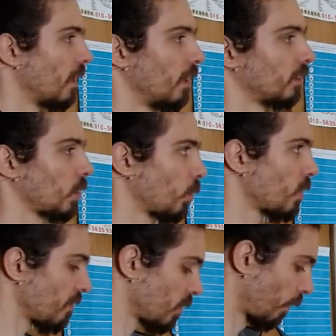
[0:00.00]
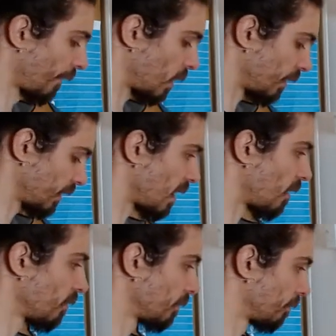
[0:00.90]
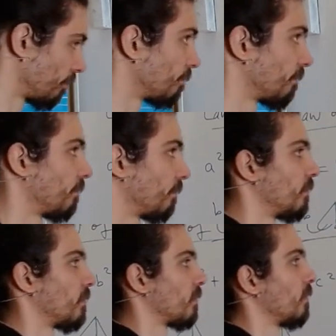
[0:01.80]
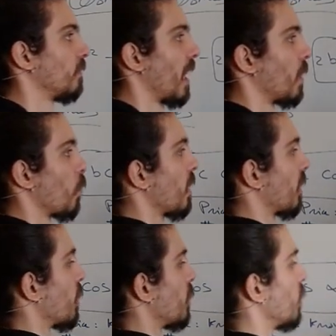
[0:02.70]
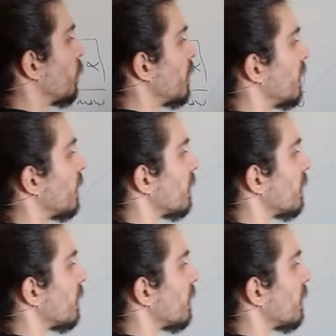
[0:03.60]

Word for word: So you have the two laws now. And what can we do with this?